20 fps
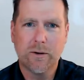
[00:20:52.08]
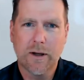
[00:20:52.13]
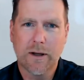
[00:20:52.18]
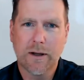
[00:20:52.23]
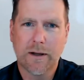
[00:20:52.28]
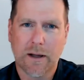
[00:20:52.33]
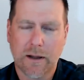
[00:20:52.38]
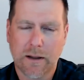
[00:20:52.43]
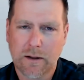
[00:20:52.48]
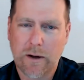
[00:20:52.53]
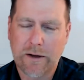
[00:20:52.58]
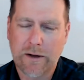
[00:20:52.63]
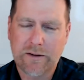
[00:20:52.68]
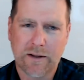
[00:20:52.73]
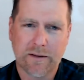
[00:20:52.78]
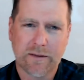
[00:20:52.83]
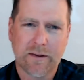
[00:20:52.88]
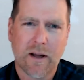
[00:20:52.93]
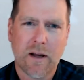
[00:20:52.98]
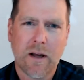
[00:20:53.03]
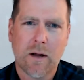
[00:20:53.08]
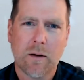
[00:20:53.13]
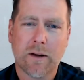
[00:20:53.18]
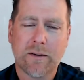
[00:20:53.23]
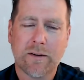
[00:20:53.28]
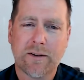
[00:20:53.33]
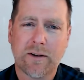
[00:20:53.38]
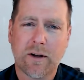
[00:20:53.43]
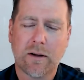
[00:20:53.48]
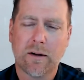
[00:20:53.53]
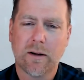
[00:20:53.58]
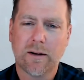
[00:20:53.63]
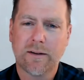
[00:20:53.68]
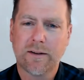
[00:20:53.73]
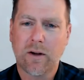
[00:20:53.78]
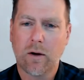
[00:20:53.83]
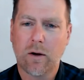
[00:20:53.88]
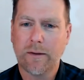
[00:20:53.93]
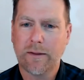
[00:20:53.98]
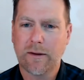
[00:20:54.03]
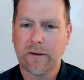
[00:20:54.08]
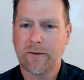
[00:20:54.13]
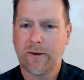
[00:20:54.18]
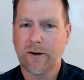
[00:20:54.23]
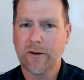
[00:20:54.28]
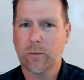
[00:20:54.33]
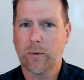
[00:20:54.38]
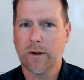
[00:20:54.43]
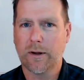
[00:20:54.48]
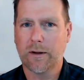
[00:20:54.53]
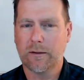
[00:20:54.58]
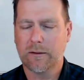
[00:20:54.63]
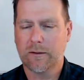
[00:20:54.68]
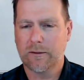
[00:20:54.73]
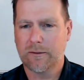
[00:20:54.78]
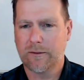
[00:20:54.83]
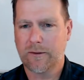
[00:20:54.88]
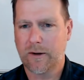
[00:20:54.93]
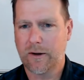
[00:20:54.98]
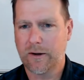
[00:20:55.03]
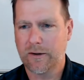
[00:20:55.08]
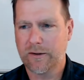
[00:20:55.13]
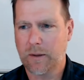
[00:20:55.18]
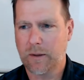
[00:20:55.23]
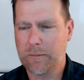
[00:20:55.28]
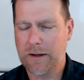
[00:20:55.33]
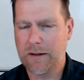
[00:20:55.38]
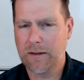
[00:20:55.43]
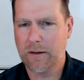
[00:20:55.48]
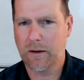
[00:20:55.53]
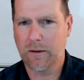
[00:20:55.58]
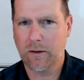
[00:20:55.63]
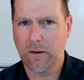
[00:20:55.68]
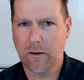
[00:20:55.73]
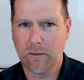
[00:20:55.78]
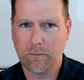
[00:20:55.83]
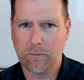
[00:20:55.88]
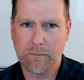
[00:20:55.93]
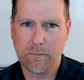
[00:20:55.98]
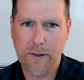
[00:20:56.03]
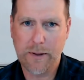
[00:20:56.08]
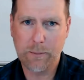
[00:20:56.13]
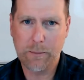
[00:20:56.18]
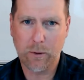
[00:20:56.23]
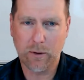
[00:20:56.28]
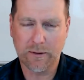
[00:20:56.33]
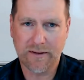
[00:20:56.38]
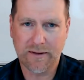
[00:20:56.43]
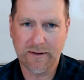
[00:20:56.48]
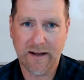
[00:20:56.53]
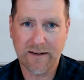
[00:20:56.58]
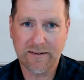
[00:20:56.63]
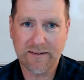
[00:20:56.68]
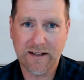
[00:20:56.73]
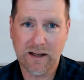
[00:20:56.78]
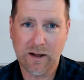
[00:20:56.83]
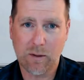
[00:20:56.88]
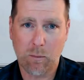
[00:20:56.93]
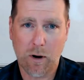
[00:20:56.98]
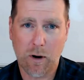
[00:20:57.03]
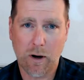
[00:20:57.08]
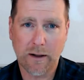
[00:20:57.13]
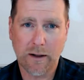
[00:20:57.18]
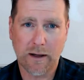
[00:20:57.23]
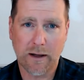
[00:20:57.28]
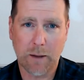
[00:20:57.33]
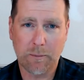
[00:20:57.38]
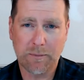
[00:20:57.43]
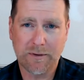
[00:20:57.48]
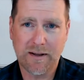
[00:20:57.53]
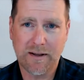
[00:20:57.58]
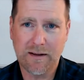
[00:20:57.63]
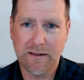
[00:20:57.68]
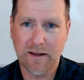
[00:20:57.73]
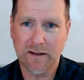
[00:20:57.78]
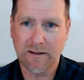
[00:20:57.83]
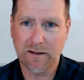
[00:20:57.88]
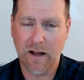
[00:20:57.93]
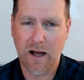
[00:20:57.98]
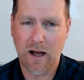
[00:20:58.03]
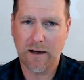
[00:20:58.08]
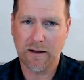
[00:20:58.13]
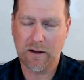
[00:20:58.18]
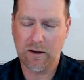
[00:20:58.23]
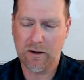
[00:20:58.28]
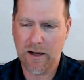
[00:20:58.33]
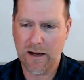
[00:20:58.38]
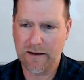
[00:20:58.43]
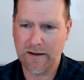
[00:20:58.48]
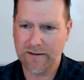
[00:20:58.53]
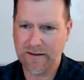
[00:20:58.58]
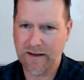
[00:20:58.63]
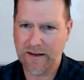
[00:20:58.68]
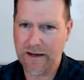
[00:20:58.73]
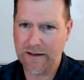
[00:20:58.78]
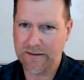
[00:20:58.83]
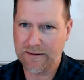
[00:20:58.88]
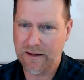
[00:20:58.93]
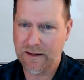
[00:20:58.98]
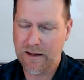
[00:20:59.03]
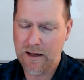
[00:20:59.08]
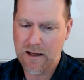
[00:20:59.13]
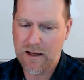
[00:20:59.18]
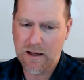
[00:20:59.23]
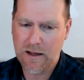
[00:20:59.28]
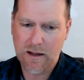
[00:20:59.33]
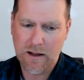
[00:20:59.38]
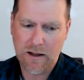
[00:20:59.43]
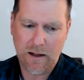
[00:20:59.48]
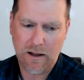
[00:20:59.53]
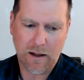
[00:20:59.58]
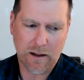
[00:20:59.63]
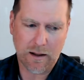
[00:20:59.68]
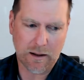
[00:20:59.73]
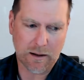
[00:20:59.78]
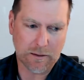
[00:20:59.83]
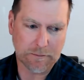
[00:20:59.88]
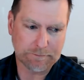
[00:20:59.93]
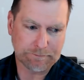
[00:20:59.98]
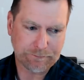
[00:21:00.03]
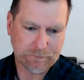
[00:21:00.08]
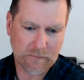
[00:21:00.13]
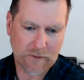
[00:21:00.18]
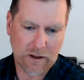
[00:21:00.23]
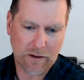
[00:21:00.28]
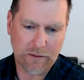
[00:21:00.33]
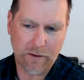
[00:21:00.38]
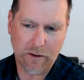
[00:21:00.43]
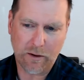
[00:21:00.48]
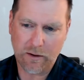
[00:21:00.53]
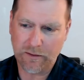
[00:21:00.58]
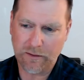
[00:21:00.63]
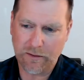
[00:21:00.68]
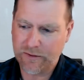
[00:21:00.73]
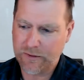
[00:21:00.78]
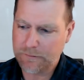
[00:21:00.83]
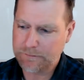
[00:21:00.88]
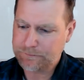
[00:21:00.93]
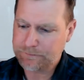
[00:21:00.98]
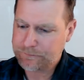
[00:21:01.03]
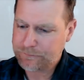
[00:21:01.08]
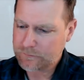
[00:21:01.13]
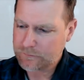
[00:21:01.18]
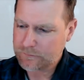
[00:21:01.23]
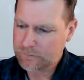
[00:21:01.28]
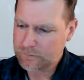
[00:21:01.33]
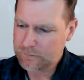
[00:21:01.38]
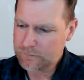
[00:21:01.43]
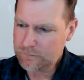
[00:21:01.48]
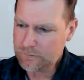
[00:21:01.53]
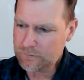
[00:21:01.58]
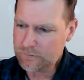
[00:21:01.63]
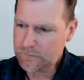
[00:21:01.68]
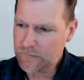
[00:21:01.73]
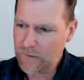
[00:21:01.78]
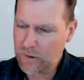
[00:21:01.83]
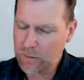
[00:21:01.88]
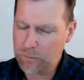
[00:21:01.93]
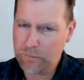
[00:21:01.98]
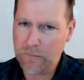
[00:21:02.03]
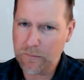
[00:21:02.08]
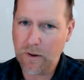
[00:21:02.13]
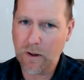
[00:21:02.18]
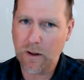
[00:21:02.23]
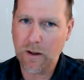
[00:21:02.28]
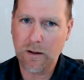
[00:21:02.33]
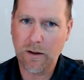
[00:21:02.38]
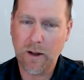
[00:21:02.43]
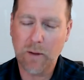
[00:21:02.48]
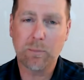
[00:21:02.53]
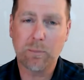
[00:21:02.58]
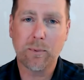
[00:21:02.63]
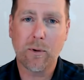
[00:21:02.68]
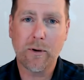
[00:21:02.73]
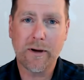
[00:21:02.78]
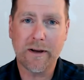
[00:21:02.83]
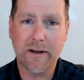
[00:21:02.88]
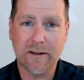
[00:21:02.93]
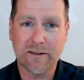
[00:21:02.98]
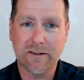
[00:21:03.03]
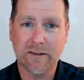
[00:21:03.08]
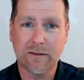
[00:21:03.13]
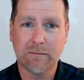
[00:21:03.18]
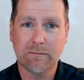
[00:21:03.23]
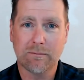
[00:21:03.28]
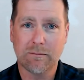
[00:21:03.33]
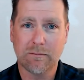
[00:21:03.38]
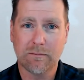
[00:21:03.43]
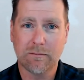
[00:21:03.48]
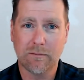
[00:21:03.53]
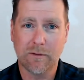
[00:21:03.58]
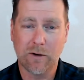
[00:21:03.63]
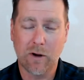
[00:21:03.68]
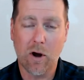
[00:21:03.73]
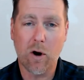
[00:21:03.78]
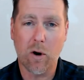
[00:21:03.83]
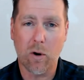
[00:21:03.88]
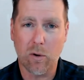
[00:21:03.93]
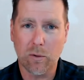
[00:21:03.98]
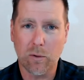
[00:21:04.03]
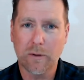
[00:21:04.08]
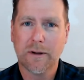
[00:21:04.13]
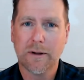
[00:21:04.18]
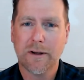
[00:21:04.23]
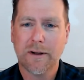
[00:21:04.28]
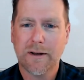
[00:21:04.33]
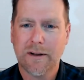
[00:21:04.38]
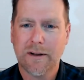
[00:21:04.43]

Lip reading: good questions. Let's go with the first one first. I mean, the people testing the market. I'm seeing this a lot in the United States. There's employees know